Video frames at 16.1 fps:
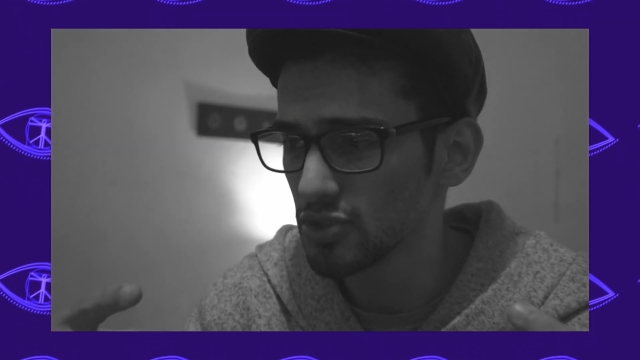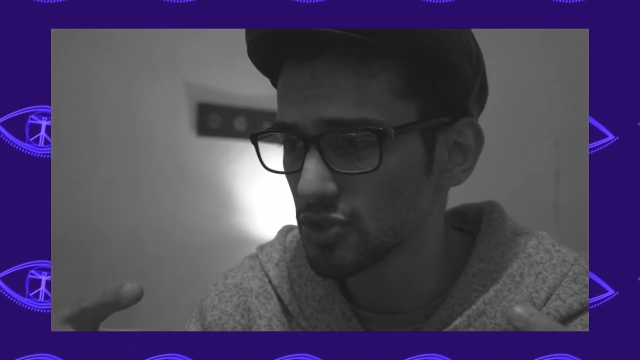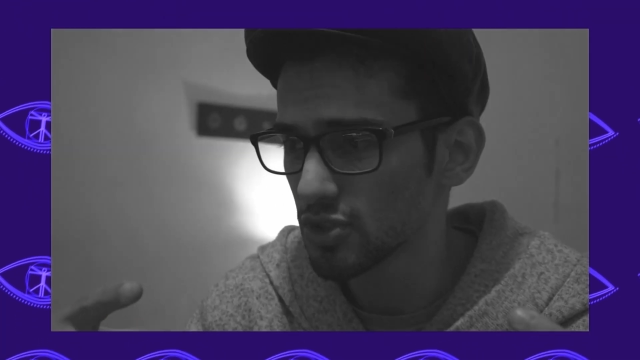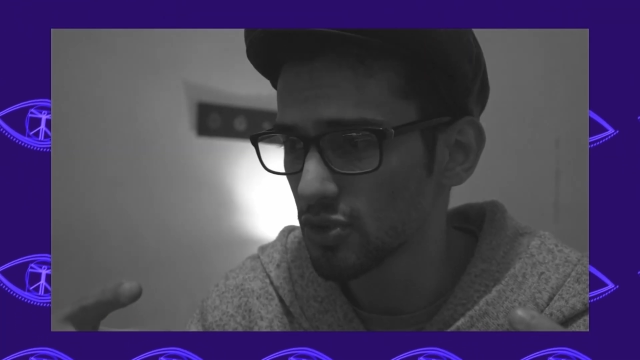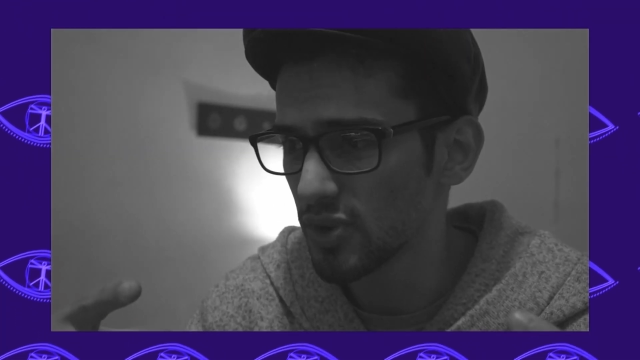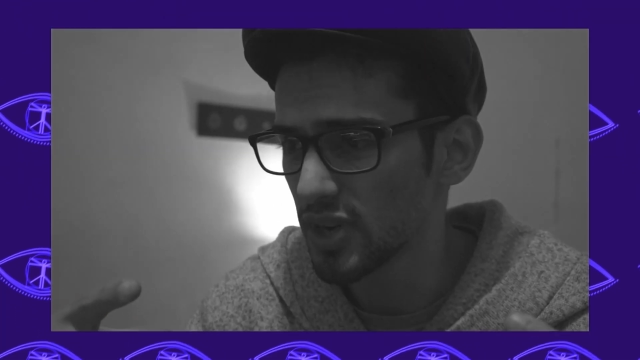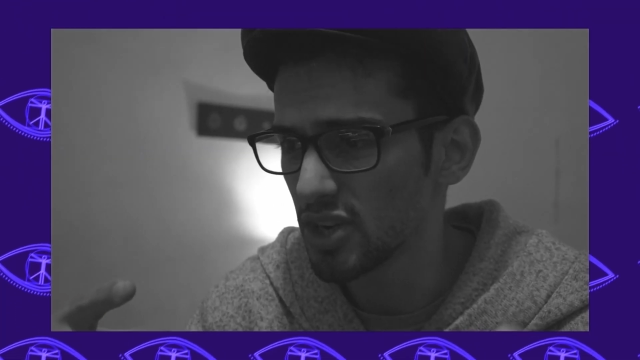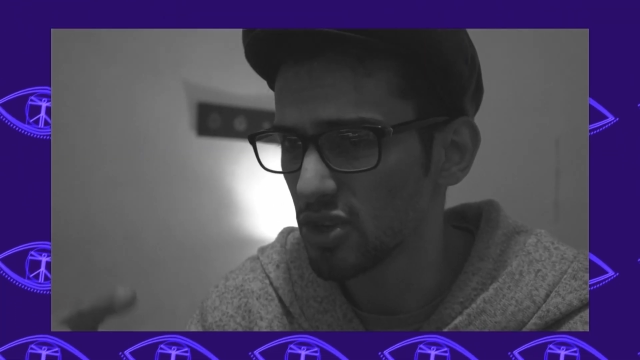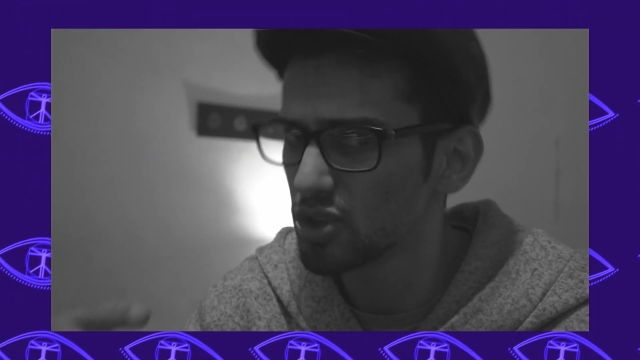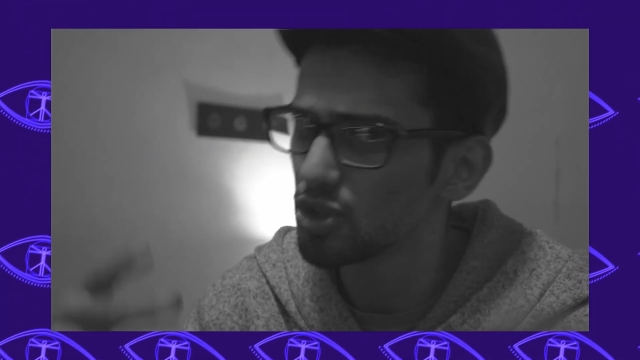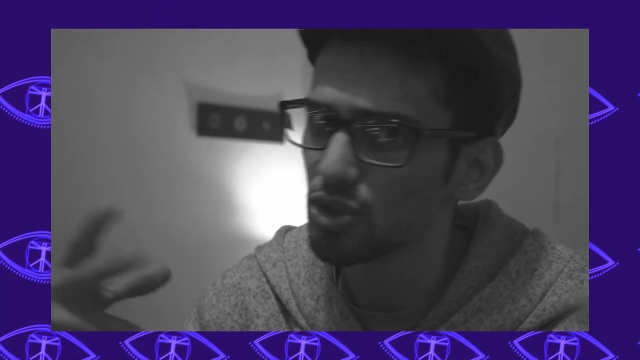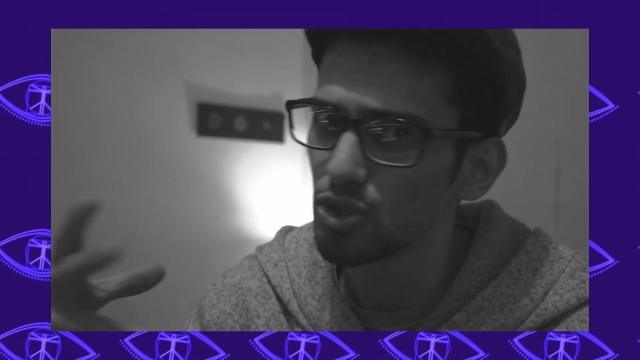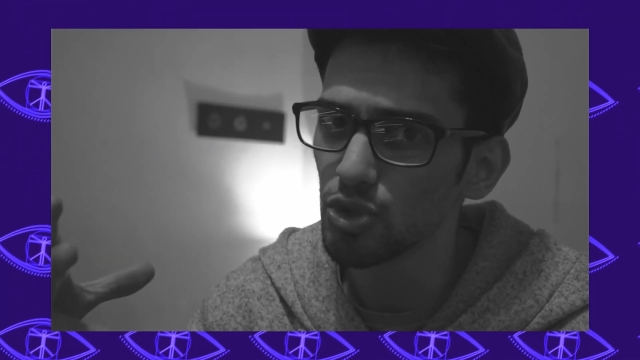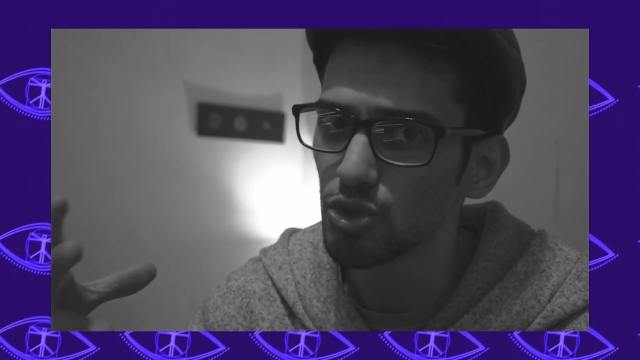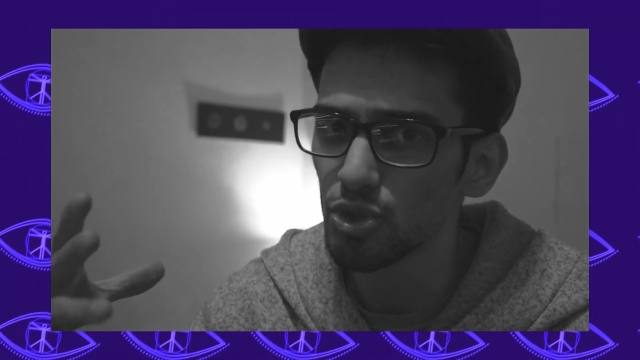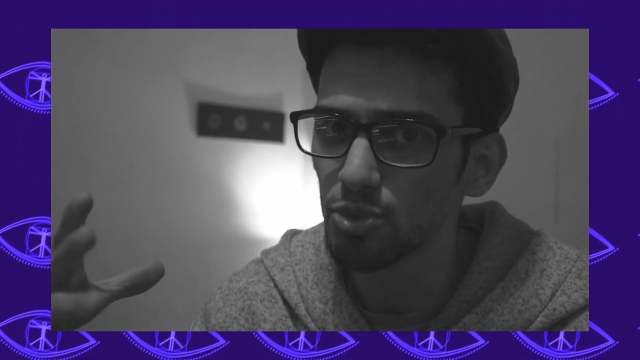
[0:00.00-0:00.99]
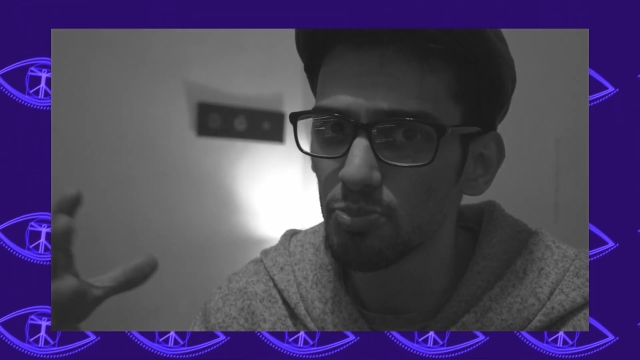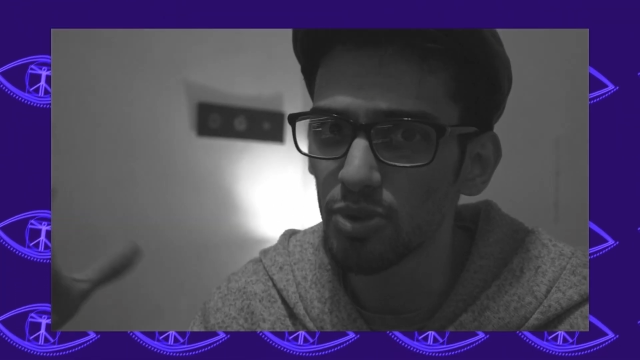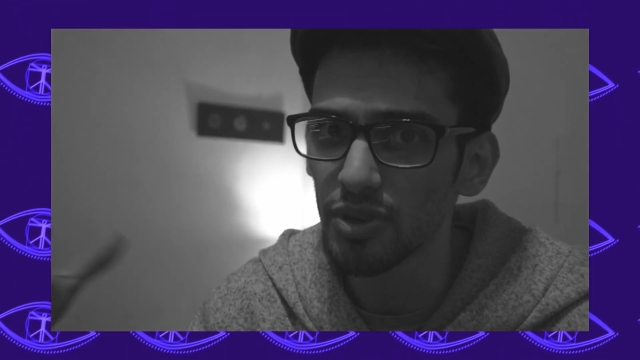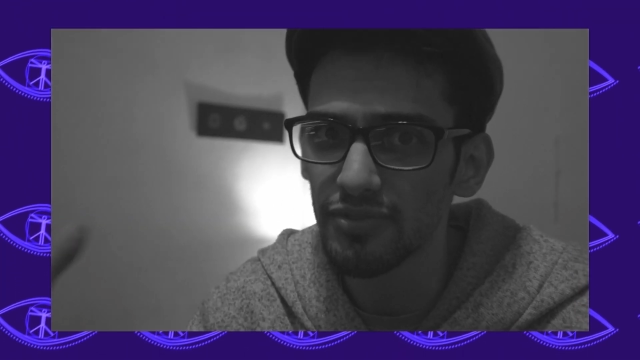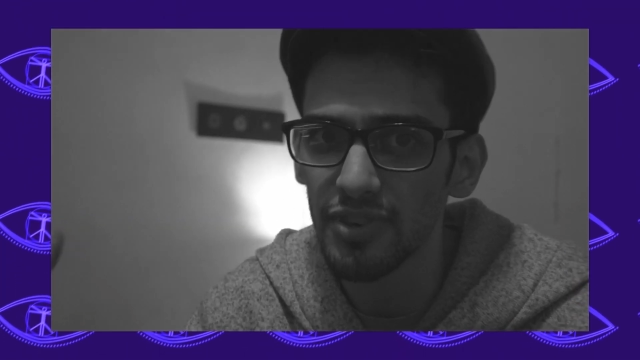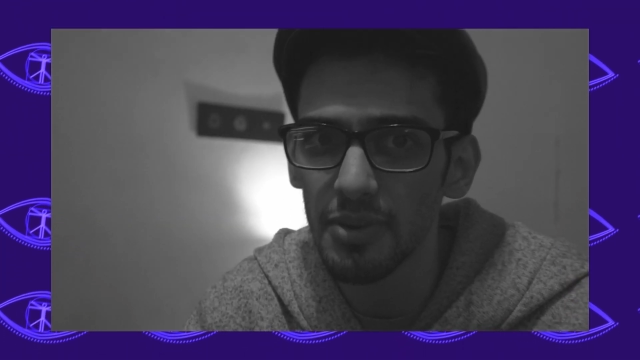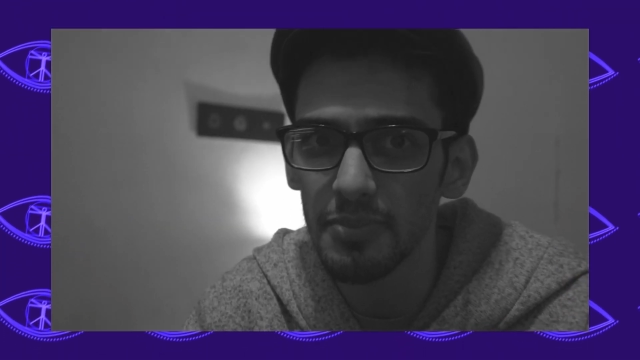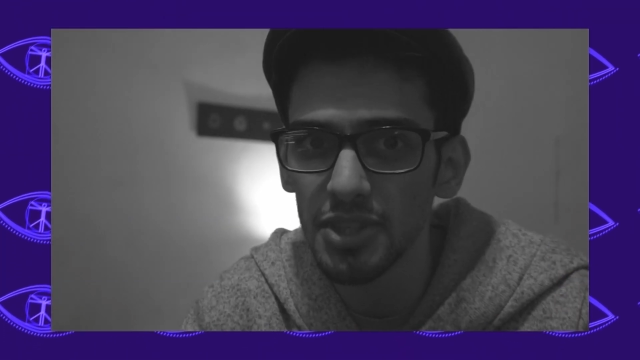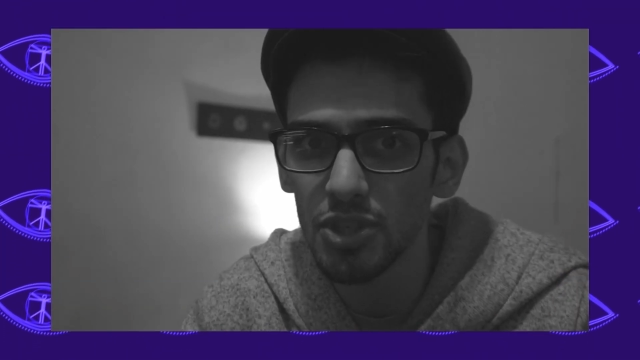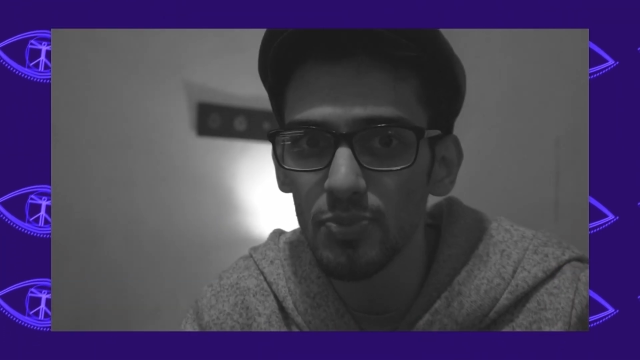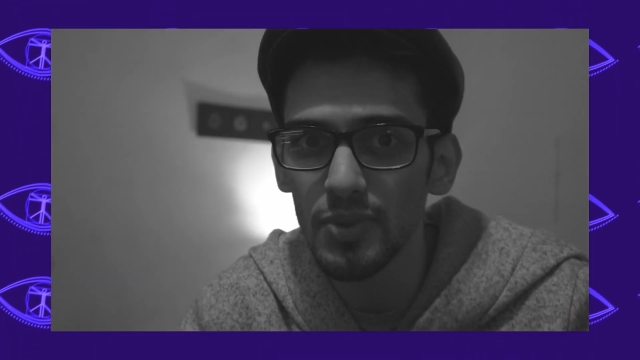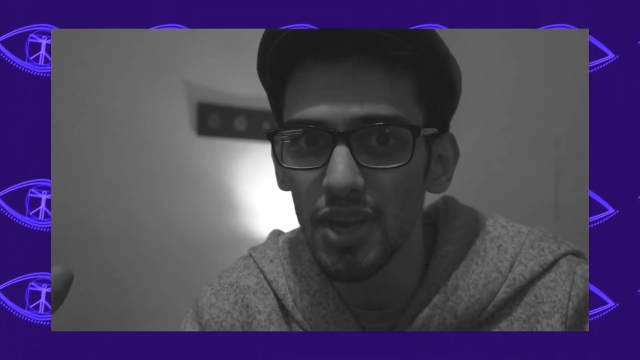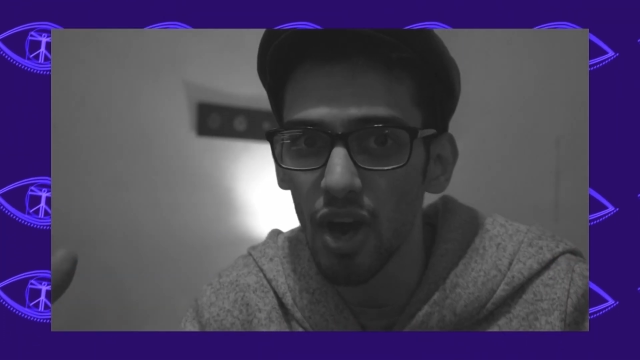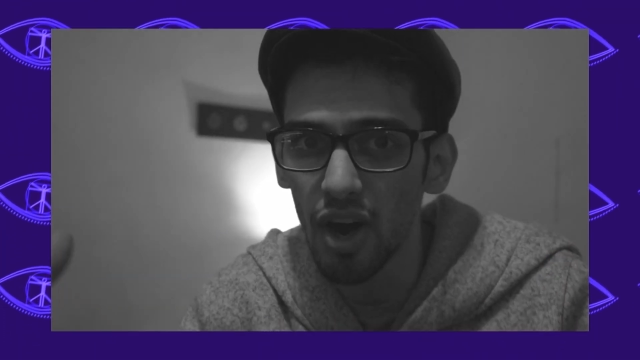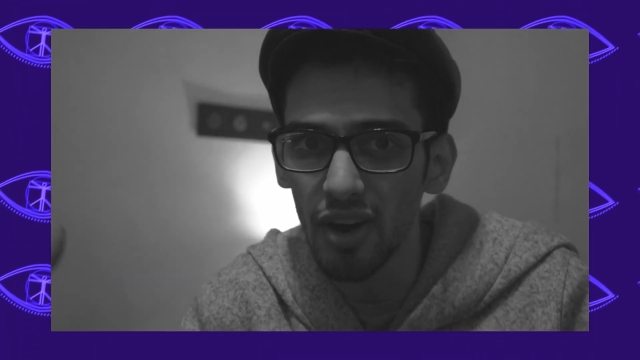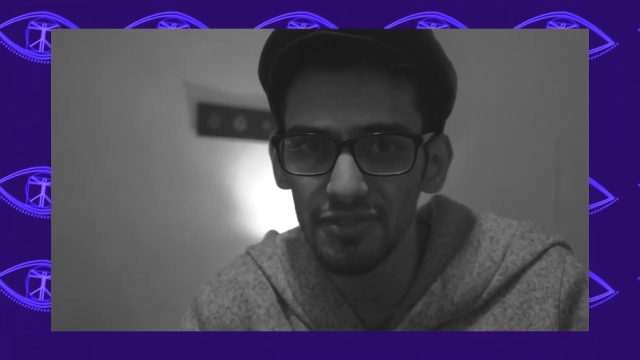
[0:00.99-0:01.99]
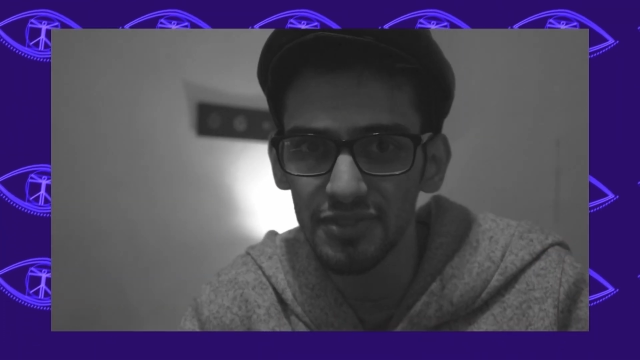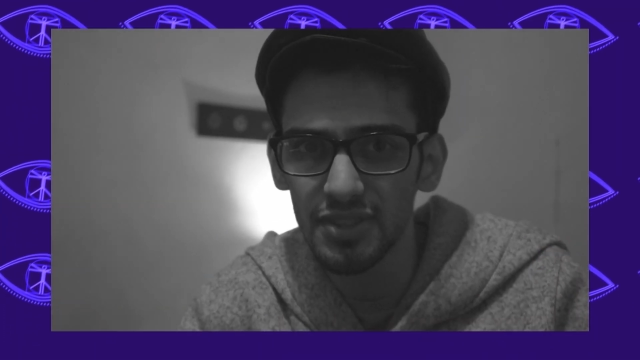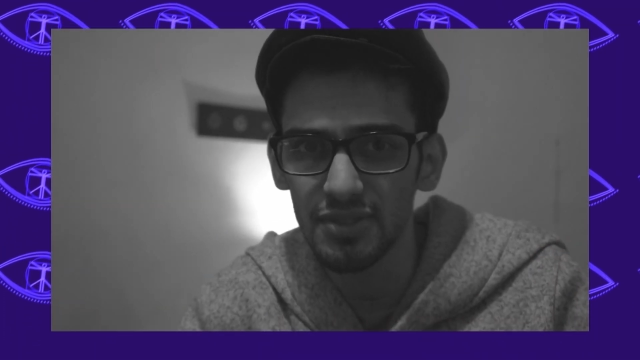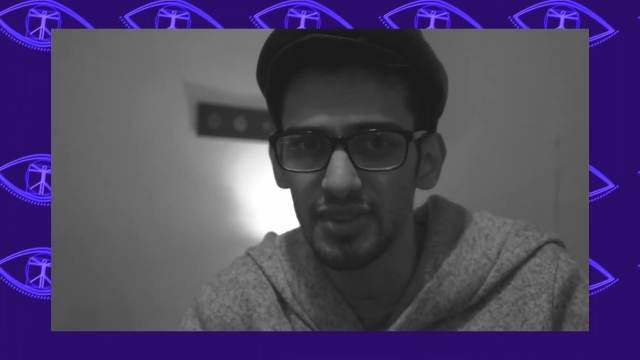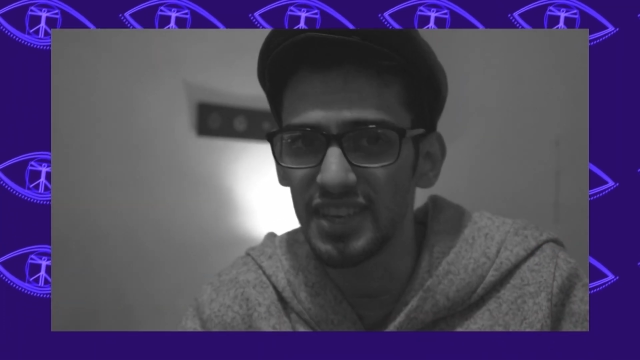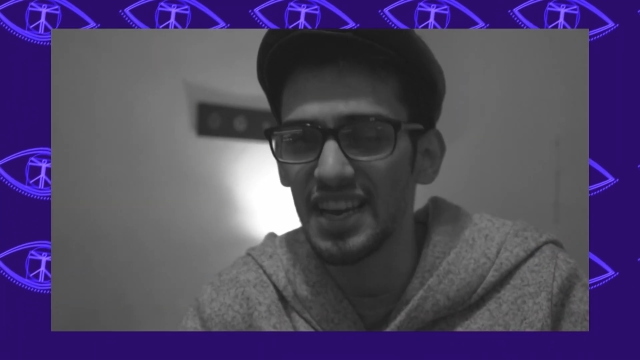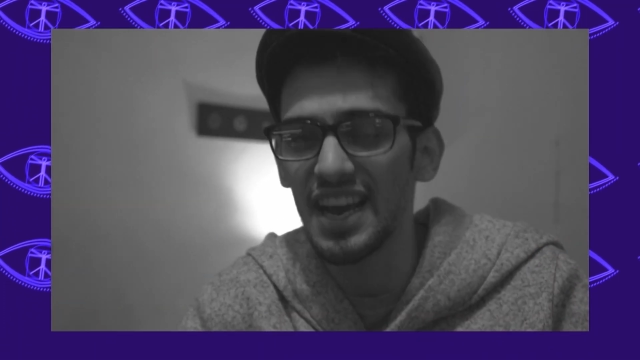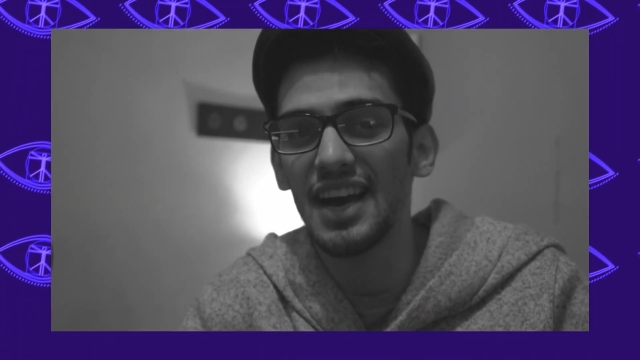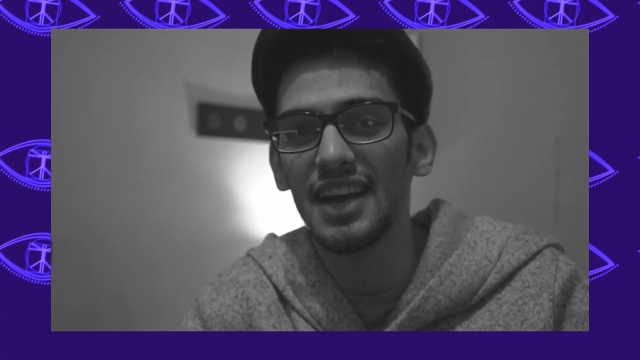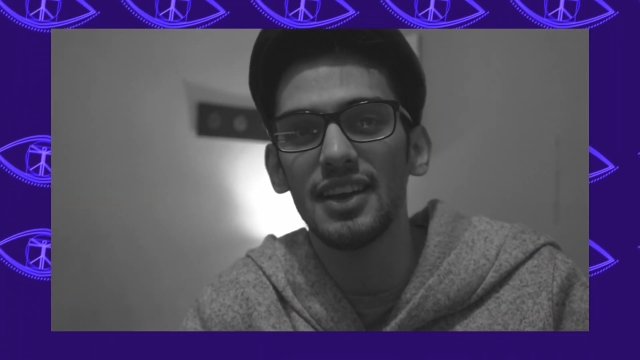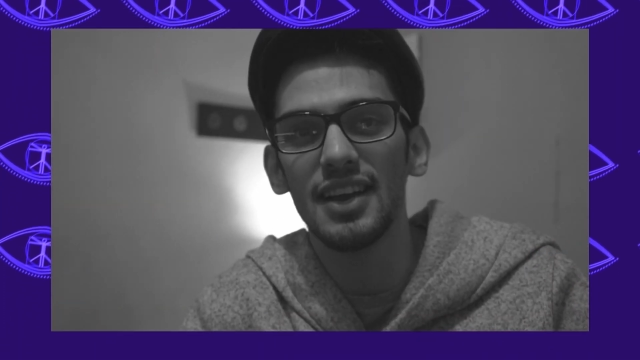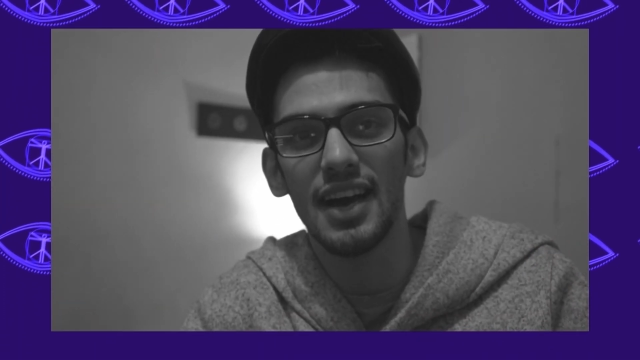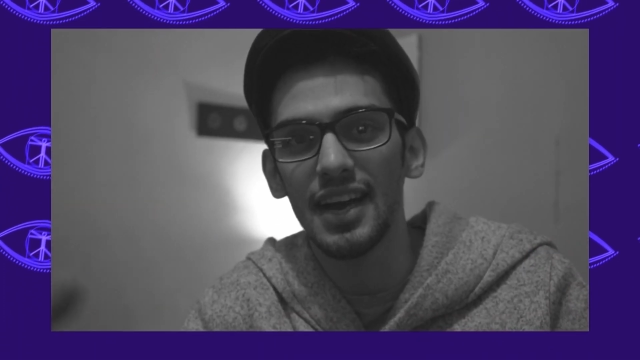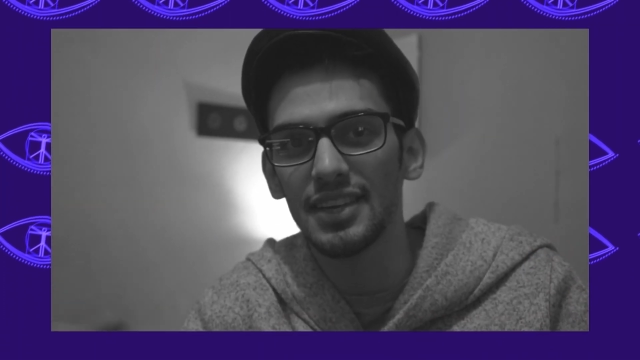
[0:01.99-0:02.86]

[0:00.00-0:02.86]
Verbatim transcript: on screen or do you just prefer me to be off screen i,